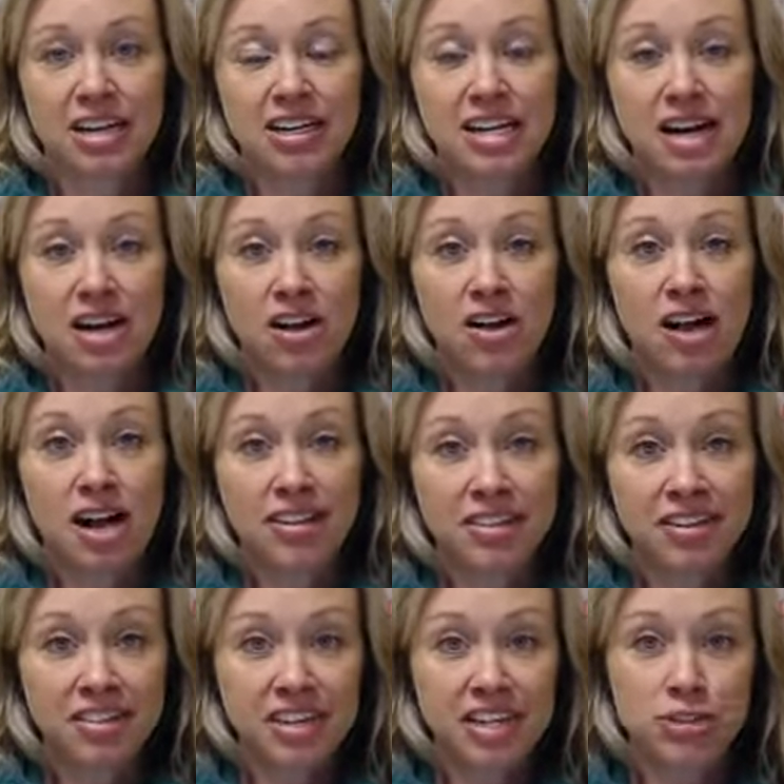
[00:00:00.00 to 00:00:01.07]
Now, I
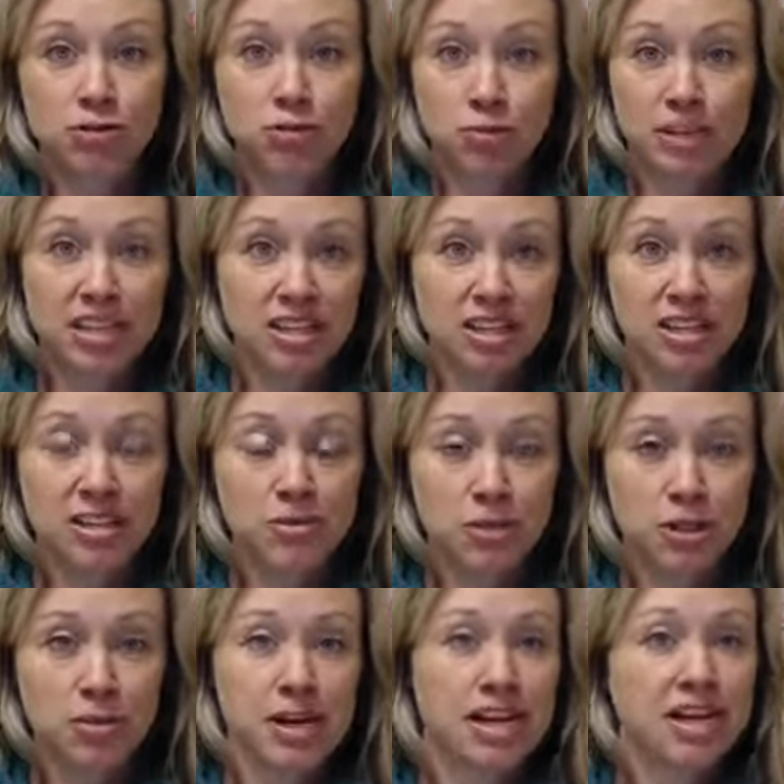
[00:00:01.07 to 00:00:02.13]
think that's really good when
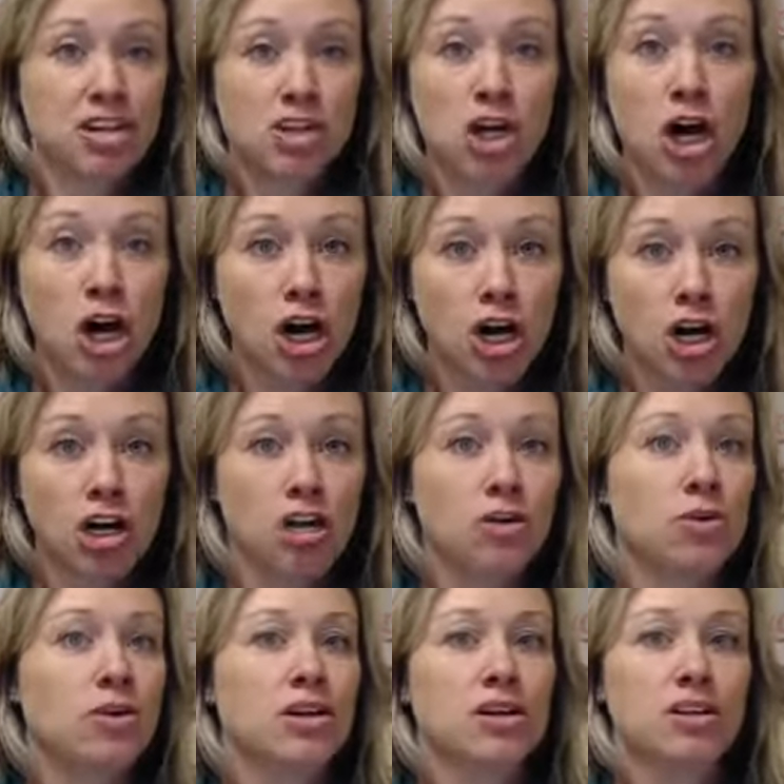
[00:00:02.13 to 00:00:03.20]
you're buying a car
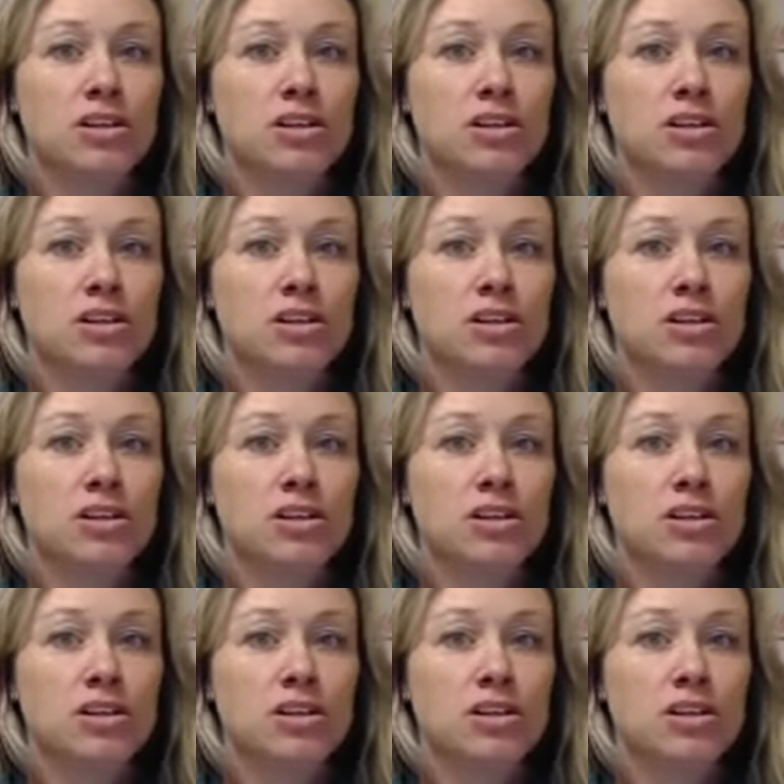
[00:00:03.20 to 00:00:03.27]
or,